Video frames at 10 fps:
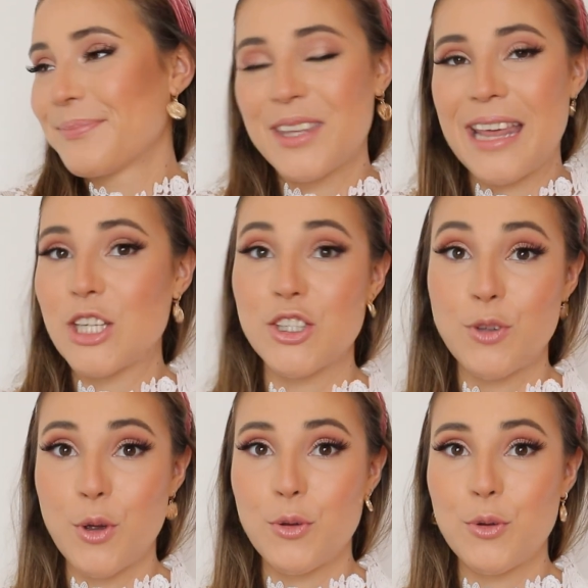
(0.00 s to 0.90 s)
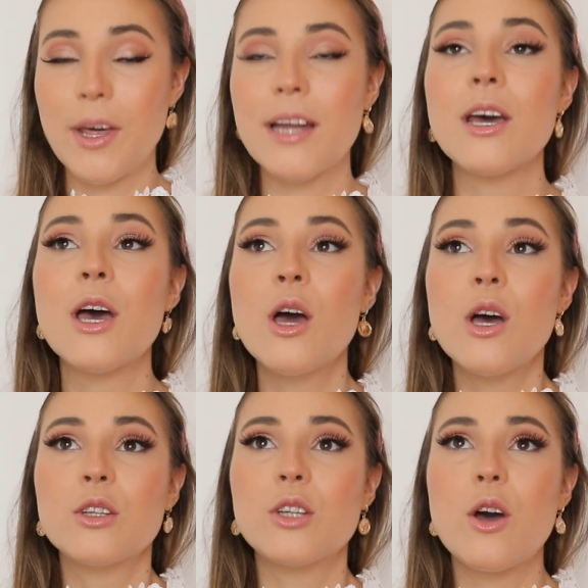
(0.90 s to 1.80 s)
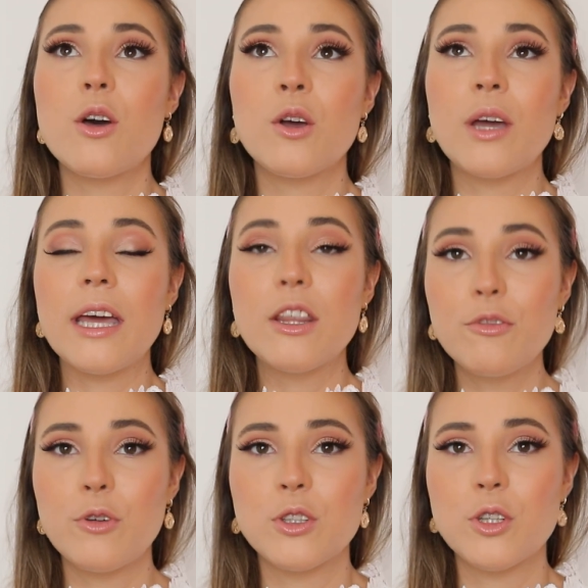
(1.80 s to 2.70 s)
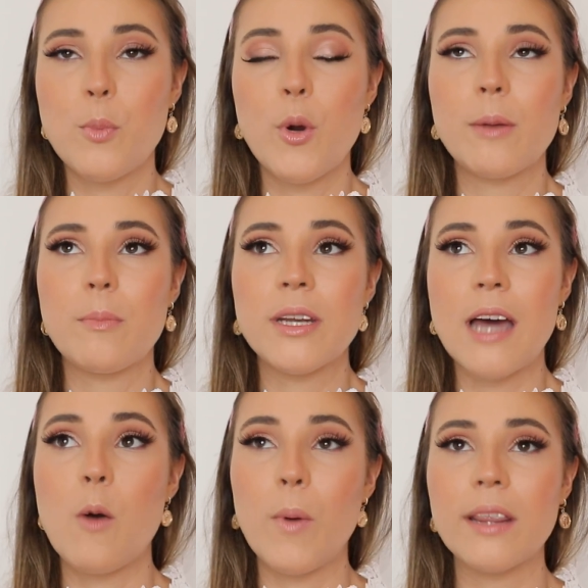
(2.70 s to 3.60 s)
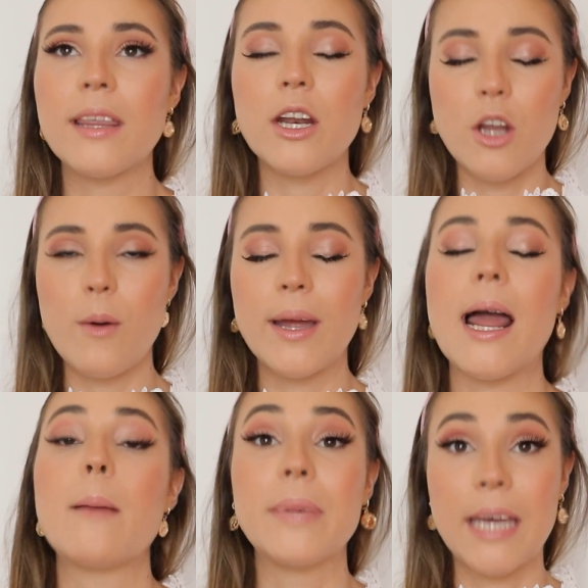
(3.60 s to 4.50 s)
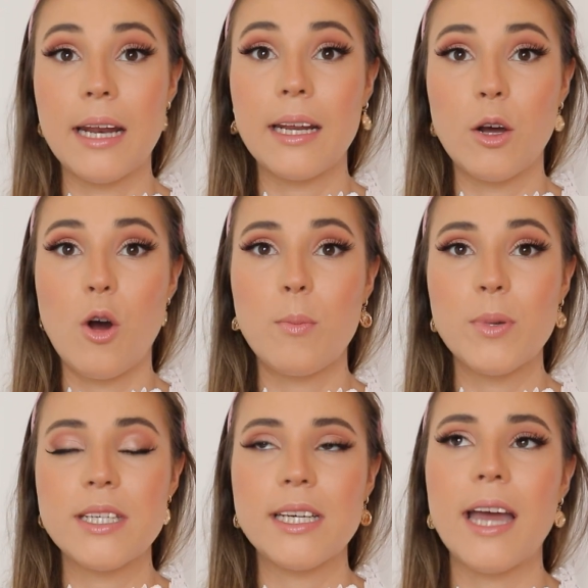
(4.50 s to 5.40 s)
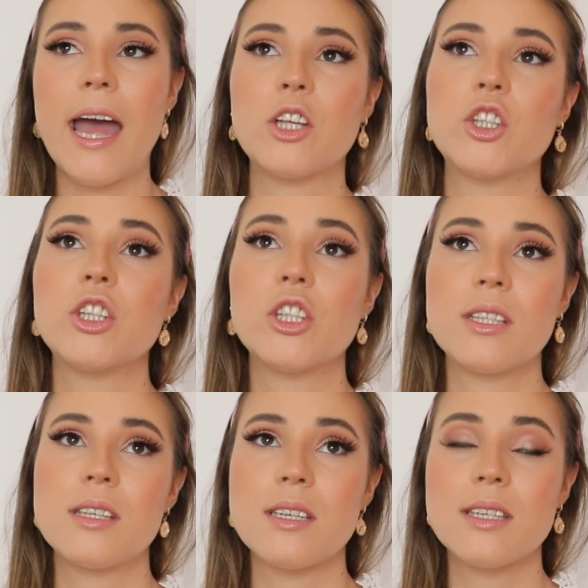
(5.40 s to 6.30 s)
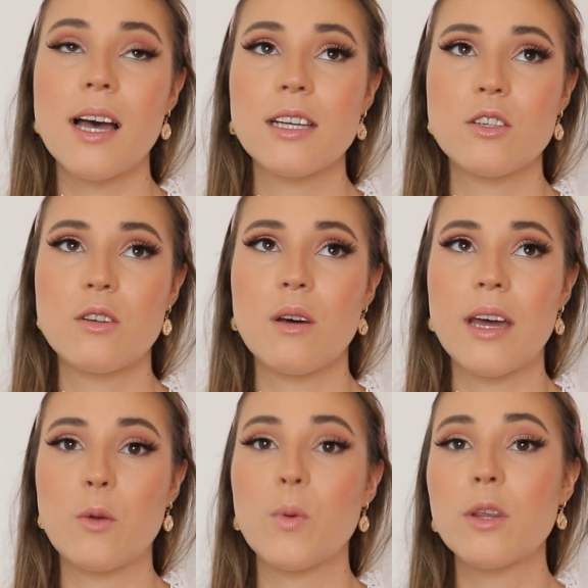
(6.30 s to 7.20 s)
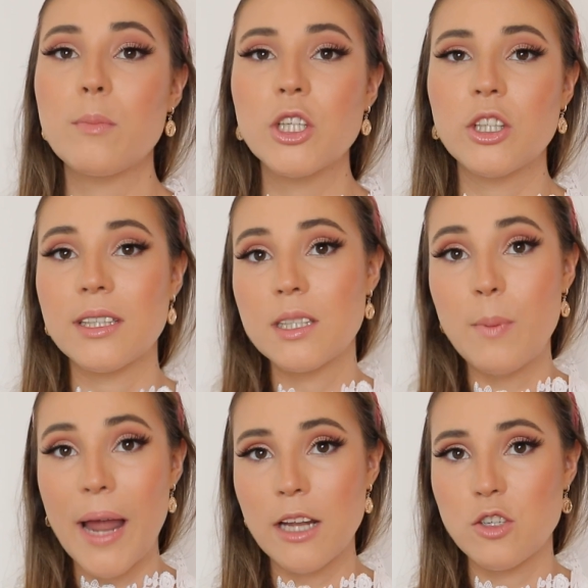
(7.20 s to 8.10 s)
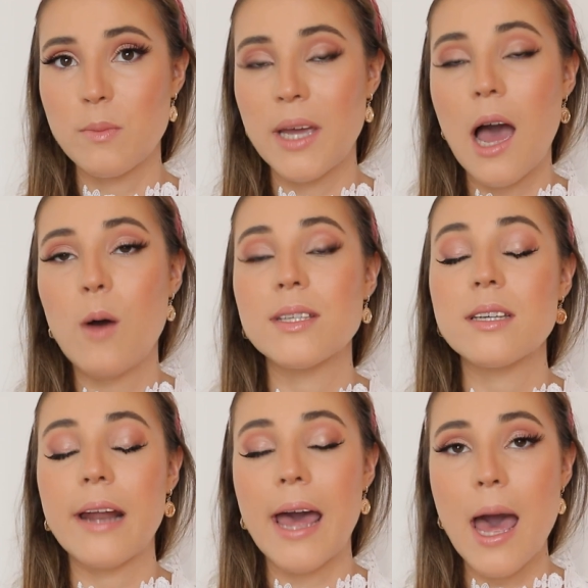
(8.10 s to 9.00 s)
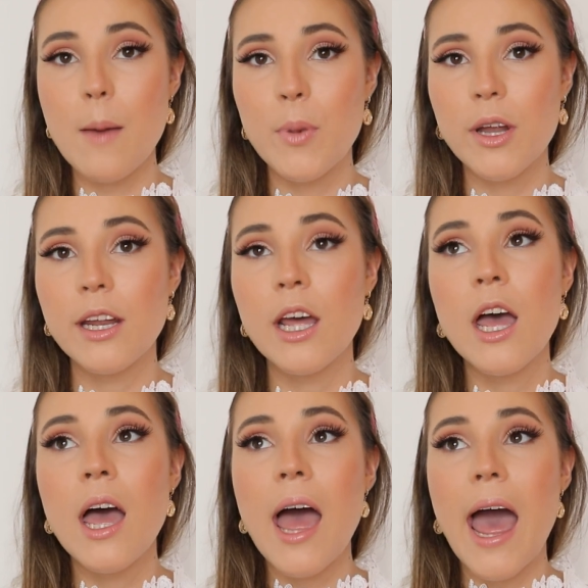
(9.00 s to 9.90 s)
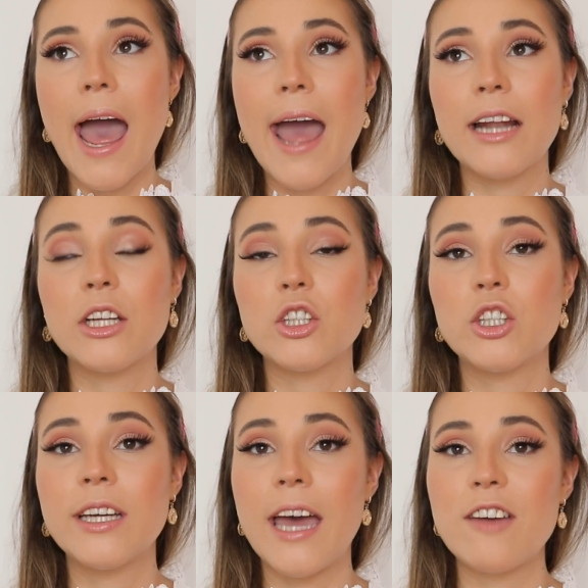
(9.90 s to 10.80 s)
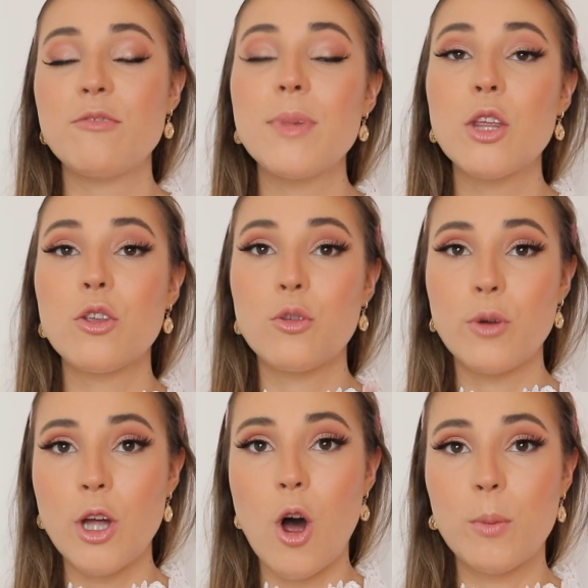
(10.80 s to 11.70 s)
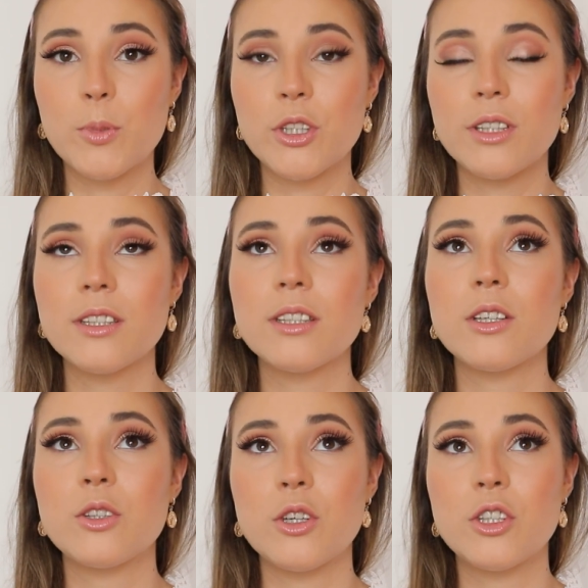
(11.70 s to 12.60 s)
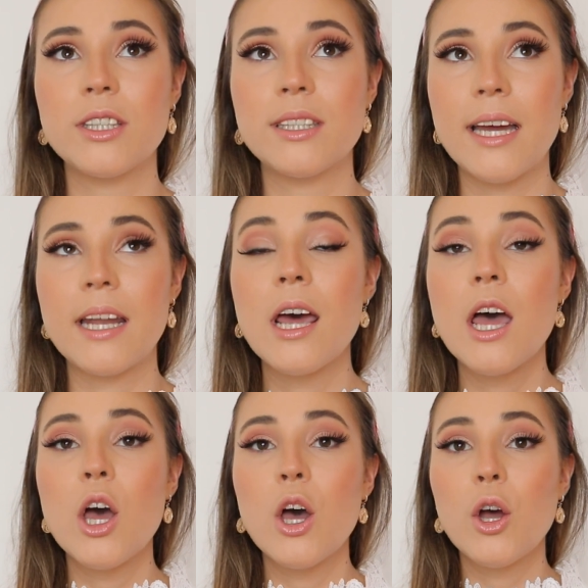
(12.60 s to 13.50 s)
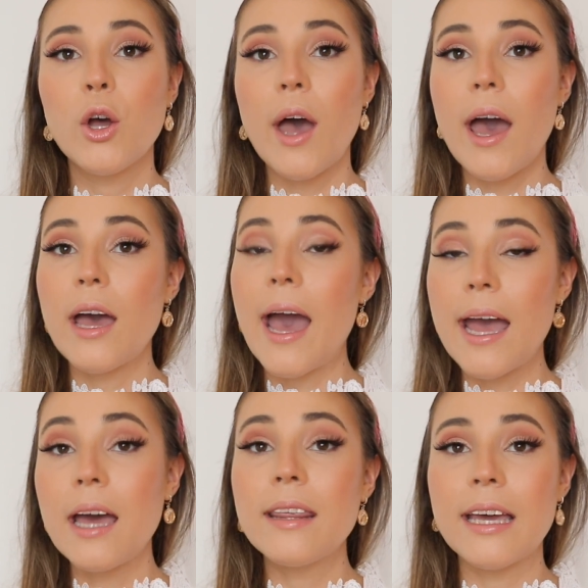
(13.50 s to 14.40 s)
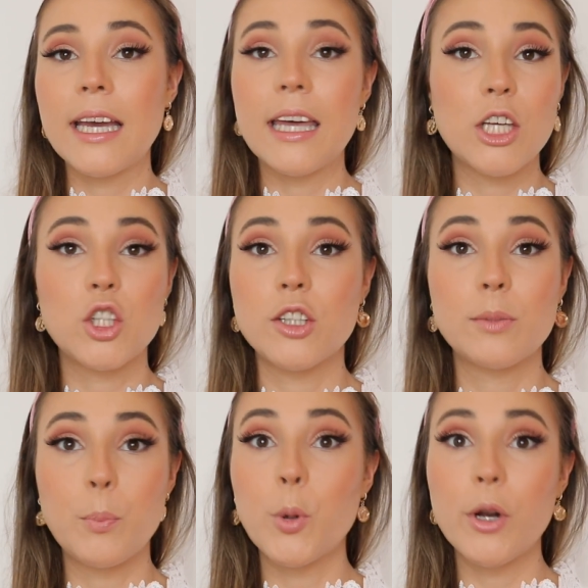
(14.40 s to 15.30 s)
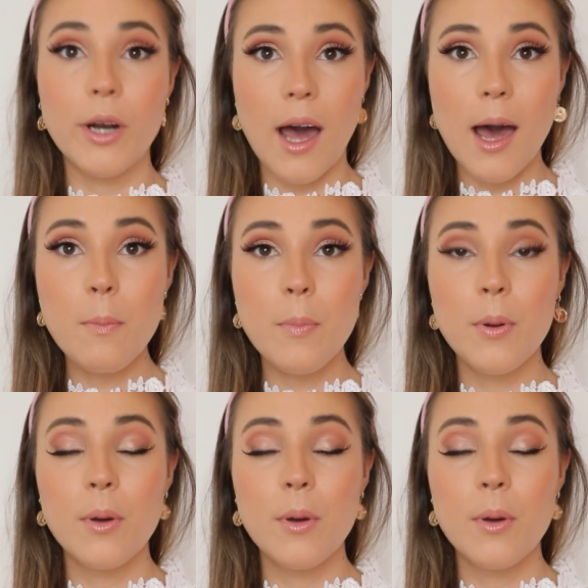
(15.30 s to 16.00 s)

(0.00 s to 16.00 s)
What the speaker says: they just don't do that. So in the first appointment, I went there knowing I'm getting a copper T, and she just discussed it with me. She explained to me how it's going to happen, and she gave me 3 options. So she said, A, they either just put it up